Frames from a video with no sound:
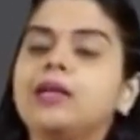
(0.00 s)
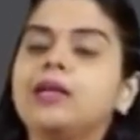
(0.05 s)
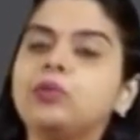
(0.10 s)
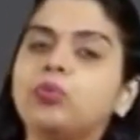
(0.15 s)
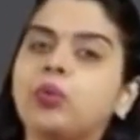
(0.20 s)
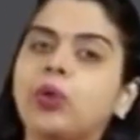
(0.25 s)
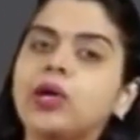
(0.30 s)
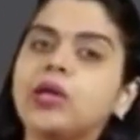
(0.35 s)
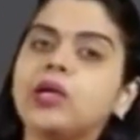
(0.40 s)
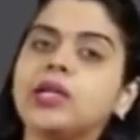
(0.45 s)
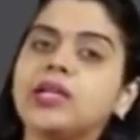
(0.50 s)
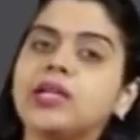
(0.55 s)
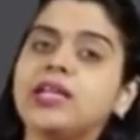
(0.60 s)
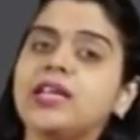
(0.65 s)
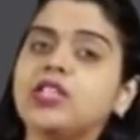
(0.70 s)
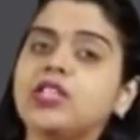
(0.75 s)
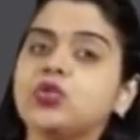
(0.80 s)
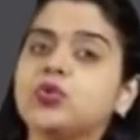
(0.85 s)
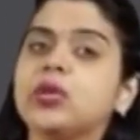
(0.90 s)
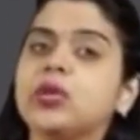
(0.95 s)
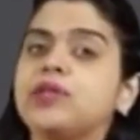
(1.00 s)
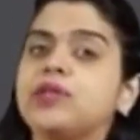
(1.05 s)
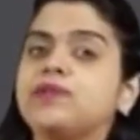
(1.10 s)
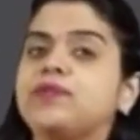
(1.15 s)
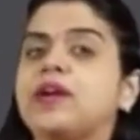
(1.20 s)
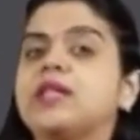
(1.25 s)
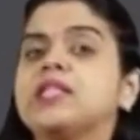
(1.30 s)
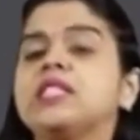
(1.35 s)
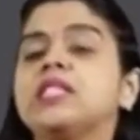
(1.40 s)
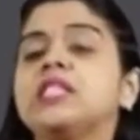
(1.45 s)
and what each one
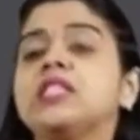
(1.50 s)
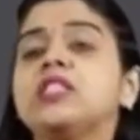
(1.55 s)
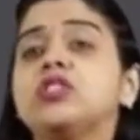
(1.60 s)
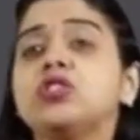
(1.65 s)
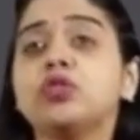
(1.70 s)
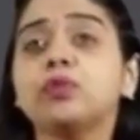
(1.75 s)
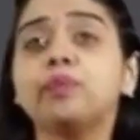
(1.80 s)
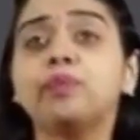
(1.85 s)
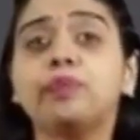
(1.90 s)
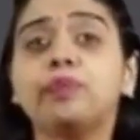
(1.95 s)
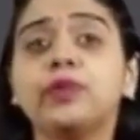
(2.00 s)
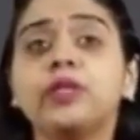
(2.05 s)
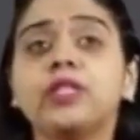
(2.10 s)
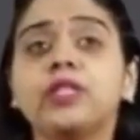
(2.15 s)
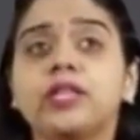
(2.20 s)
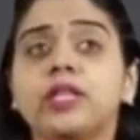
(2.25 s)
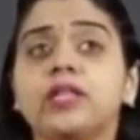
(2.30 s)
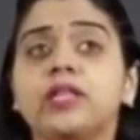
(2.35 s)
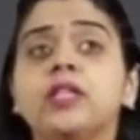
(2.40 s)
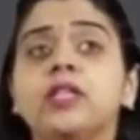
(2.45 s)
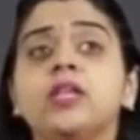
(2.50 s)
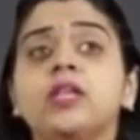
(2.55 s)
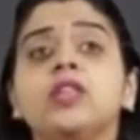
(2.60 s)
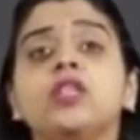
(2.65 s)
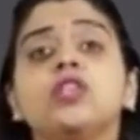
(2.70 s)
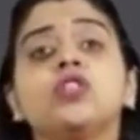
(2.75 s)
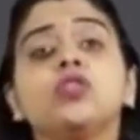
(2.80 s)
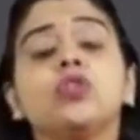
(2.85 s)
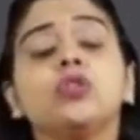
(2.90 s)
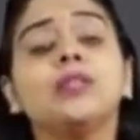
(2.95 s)
of us needs to put in
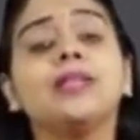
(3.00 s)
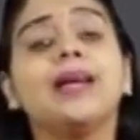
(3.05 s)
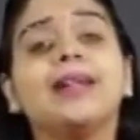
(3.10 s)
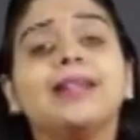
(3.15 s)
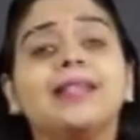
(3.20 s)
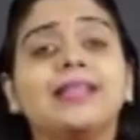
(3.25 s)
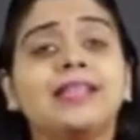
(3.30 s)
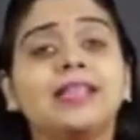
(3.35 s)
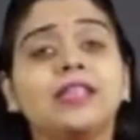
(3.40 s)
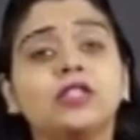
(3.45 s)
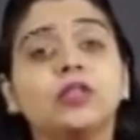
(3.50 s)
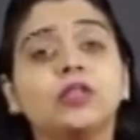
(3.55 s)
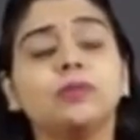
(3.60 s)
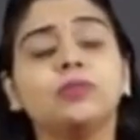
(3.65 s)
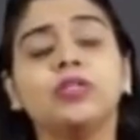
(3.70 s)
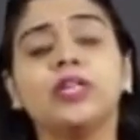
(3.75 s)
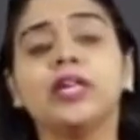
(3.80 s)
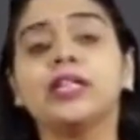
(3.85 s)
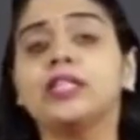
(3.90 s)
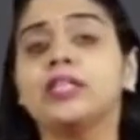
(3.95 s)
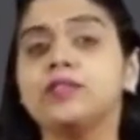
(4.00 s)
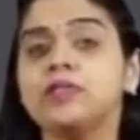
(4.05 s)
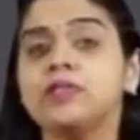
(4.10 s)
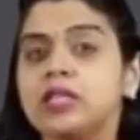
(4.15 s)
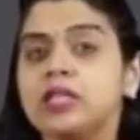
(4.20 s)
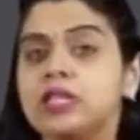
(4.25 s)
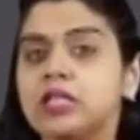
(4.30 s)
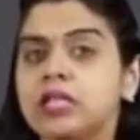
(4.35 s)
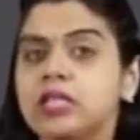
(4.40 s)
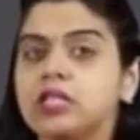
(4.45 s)
so that these objectives
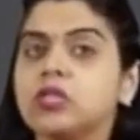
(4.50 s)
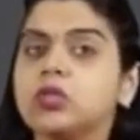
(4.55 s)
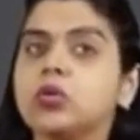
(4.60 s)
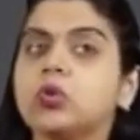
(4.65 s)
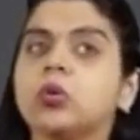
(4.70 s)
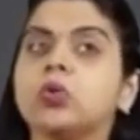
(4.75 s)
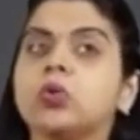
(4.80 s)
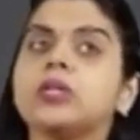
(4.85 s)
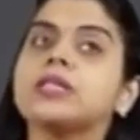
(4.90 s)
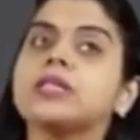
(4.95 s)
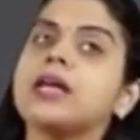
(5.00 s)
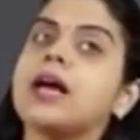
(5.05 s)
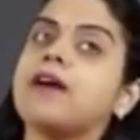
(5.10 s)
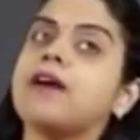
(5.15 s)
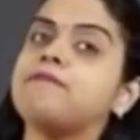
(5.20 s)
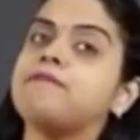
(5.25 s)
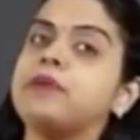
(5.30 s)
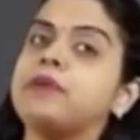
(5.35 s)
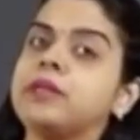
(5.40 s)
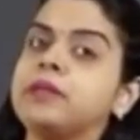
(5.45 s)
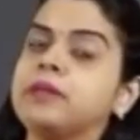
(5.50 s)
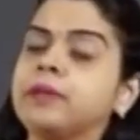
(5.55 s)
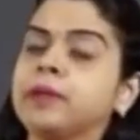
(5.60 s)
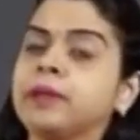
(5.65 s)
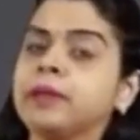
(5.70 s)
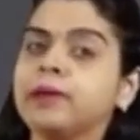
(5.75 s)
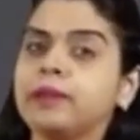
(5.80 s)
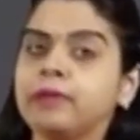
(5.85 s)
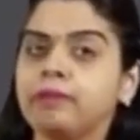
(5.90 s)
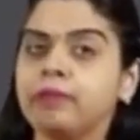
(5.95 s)
and these goals have been
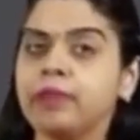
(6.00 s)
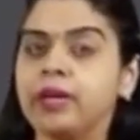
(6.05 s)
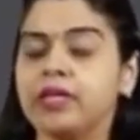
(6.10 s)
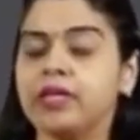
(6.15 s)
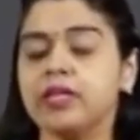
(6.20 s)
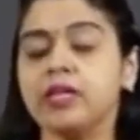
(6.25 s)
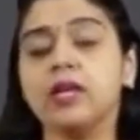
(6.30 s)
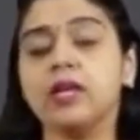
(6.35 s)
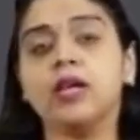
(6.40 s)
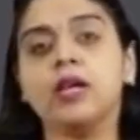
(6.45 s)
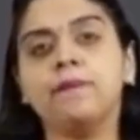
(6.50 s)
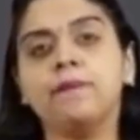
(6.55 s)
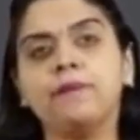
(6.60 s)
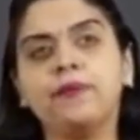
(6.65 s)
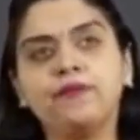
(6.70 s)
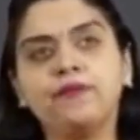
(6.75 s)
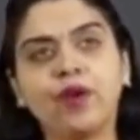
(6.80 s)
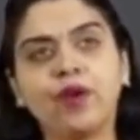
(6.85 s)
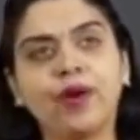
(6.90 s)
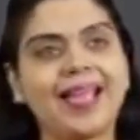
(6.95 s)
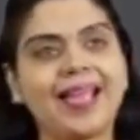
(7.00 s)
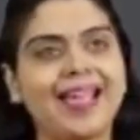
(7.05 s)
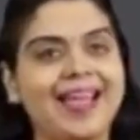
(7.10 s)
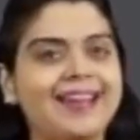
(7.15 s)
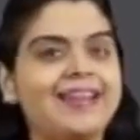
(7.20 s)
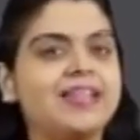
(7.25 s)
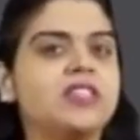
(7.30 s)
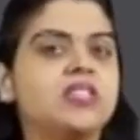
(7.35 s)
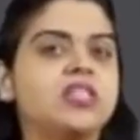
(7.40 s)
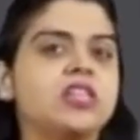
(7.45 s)
made. Before
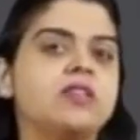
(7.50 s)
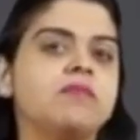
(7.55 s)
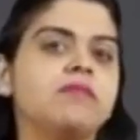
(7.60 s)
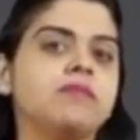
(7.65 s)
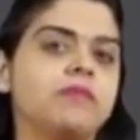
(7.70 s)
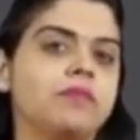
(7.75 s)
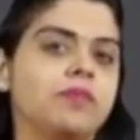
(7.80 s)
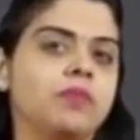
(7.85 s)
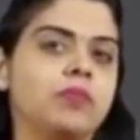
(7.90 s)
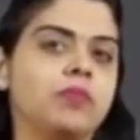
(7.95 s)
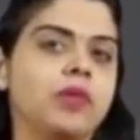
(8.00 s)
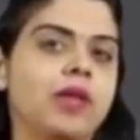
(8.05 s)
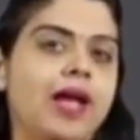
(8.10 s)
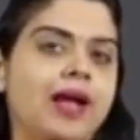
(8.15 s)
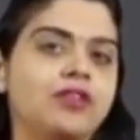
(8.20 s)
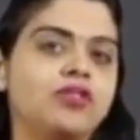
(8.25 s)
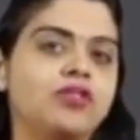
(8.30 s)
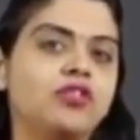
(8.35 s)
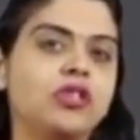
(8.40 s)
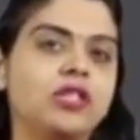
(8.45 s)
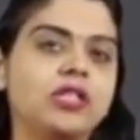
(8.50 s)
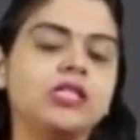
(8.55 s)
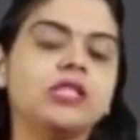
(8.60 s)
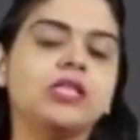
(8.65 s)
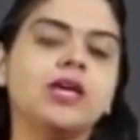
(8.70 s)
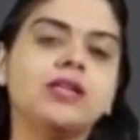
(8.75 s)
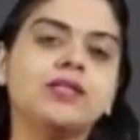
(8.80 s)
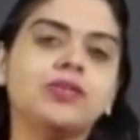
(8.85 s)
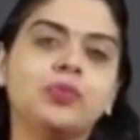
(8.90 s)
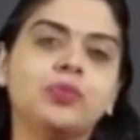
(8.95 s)
any team actually
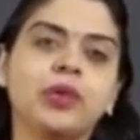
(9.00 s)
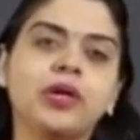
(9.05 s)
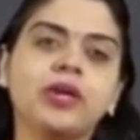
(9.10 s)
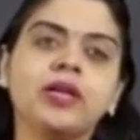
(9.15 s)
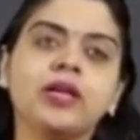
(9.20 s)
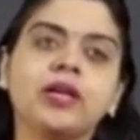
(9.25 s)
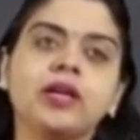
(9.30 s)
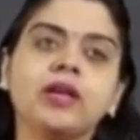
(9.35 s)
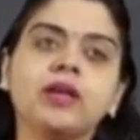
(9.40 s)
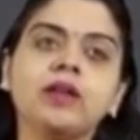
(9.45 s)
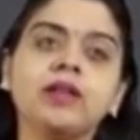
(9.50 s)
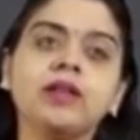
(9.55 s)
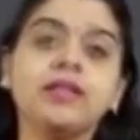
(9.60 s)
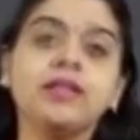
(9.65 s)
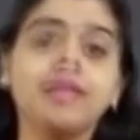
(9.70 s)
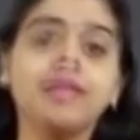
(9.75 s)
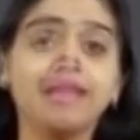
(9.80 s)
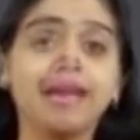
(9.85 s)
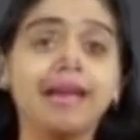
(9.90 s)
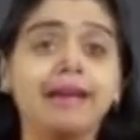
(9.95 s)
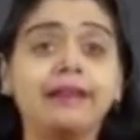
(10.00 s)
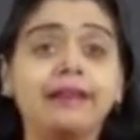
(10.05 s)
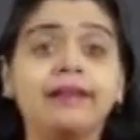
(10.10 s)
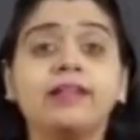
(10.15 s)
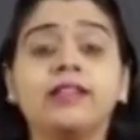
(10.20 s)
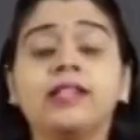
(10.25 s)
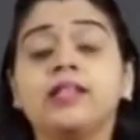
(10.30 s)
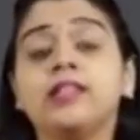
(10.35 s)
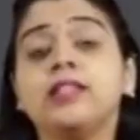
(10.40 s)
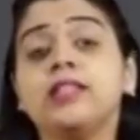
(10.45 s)
starts working, it is
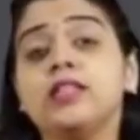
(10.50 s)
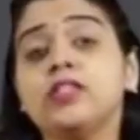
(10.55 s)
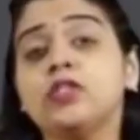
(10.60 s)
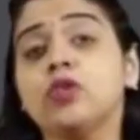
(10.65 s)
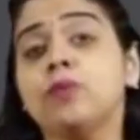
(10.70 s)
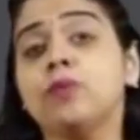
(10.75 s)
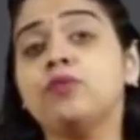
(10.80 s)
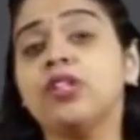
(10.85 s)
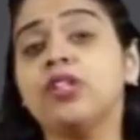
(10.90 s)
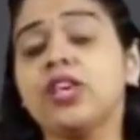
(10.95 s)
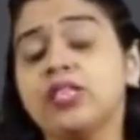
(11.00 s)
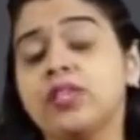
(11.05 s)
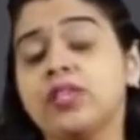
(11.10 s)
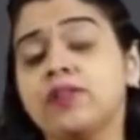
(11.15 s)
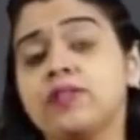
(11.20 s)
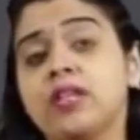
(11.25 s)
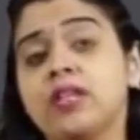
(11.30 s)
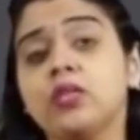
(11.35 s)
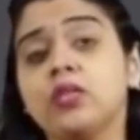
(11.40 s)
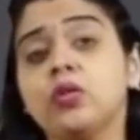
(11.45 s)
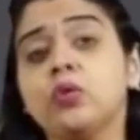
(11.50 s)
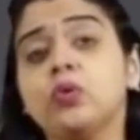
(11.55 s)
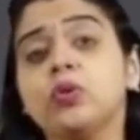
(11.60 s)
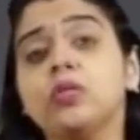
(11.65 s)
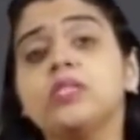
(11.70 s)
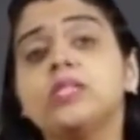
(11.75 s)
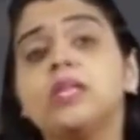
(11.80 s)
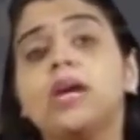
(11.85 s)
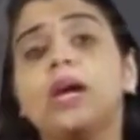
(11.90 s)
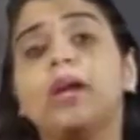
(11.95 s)
ideal that these objectives and
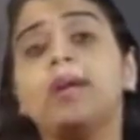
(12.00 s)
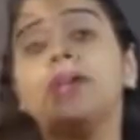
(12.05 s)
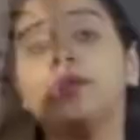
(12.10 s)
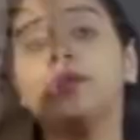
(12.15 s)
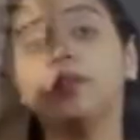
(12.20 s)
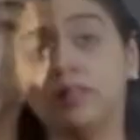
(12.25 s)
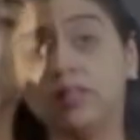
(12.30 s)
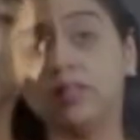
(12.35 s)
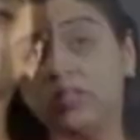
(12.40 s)
goals are